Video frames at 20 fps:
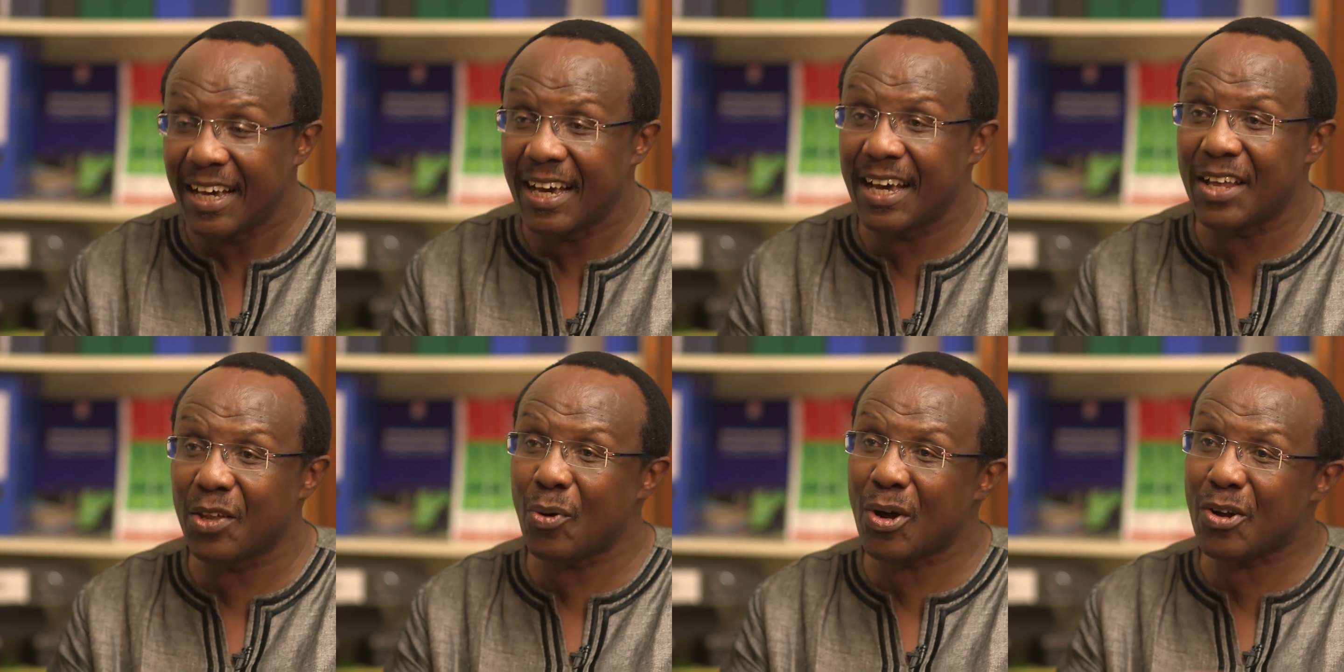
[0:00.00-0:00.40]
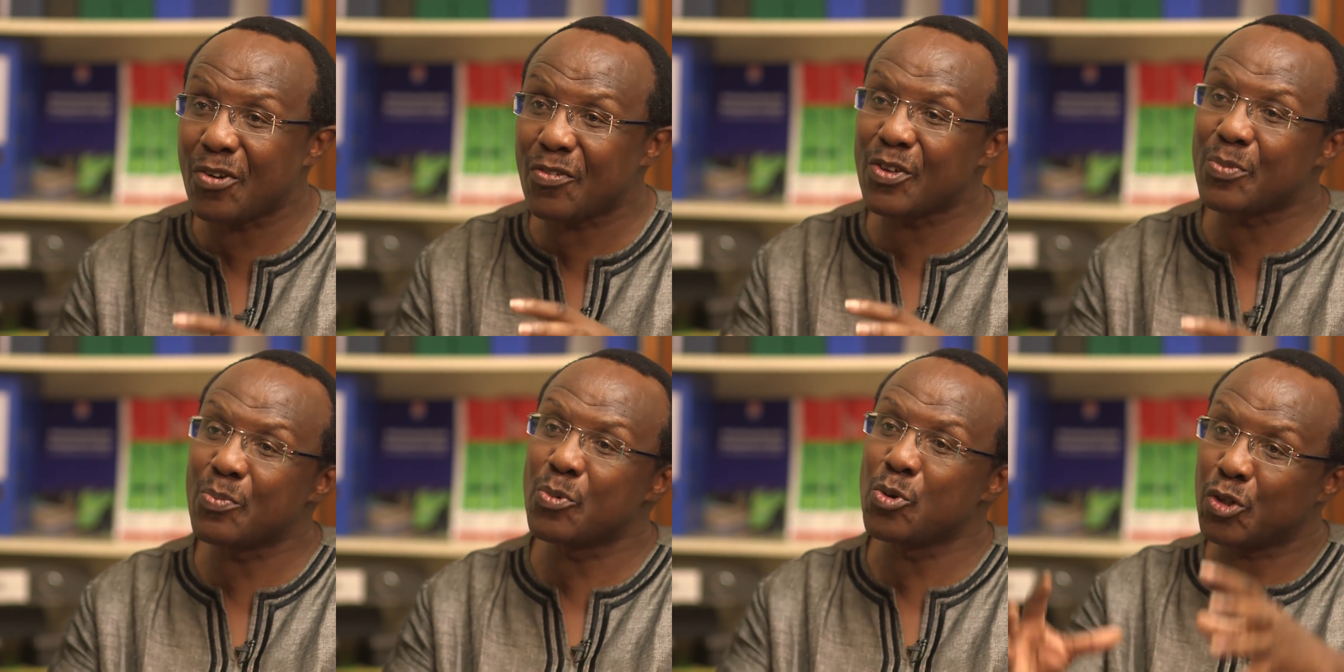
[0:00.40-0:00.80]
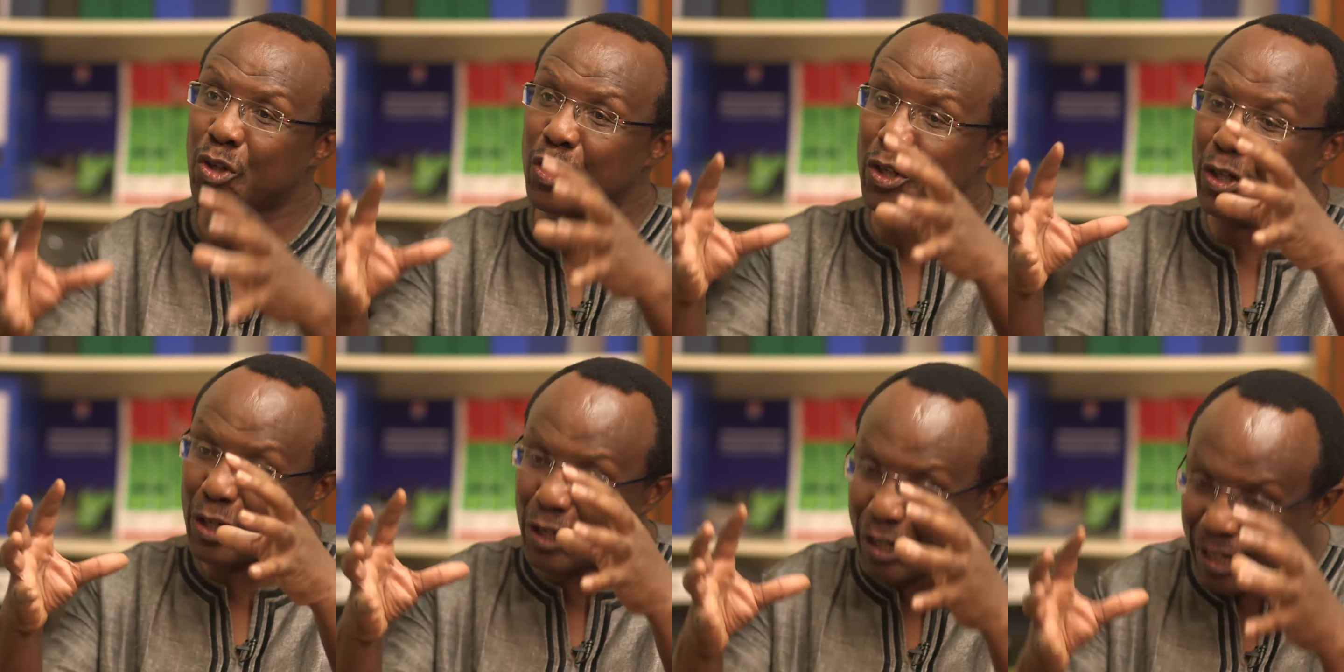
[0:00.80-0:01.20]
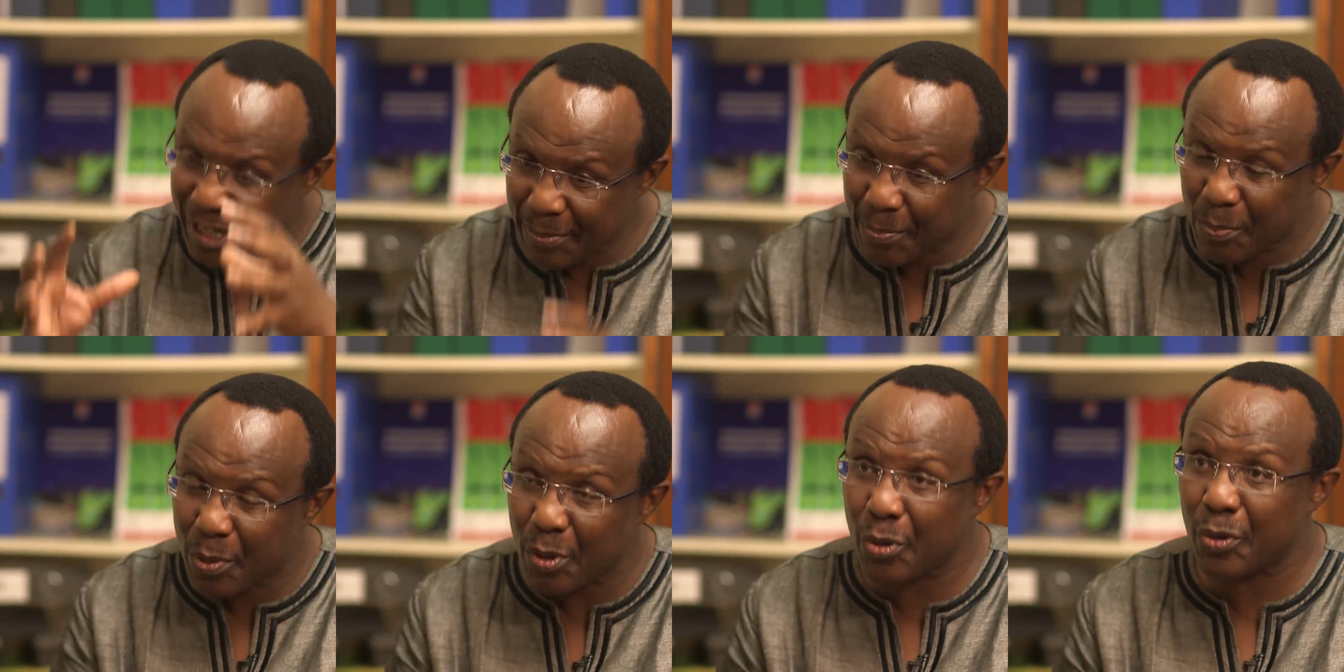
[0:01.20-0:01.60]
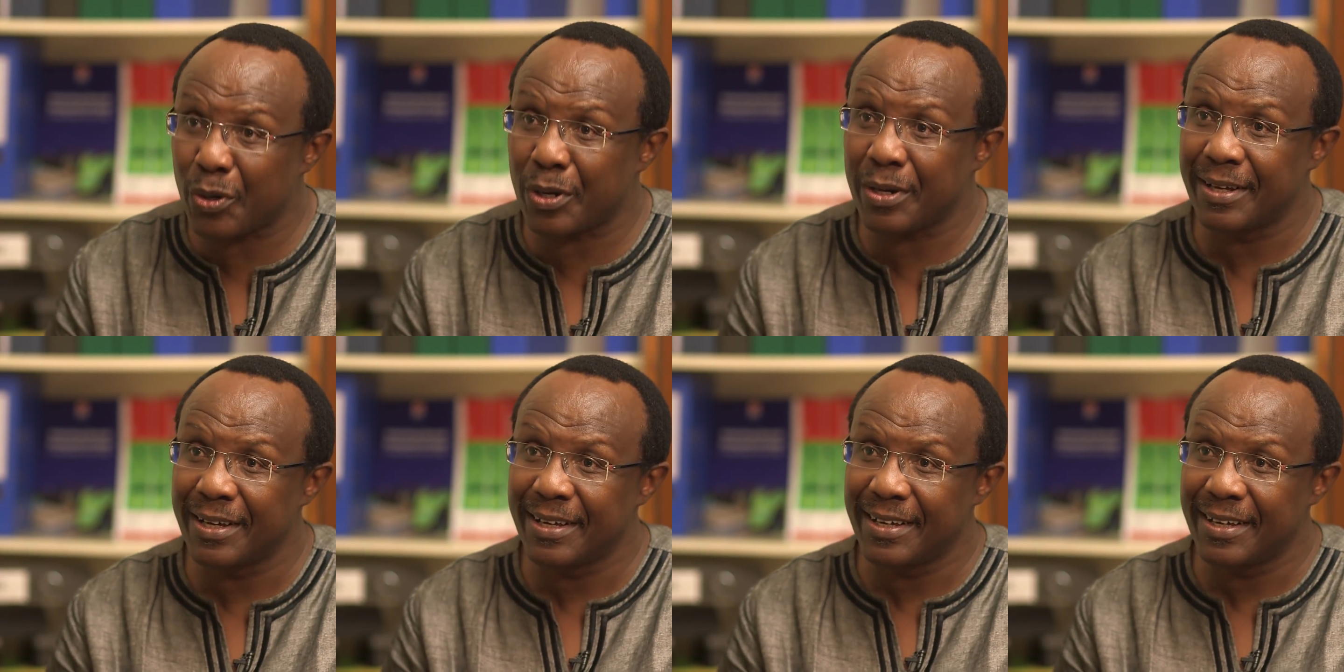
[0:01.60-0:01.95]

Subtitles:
and one of the most liberal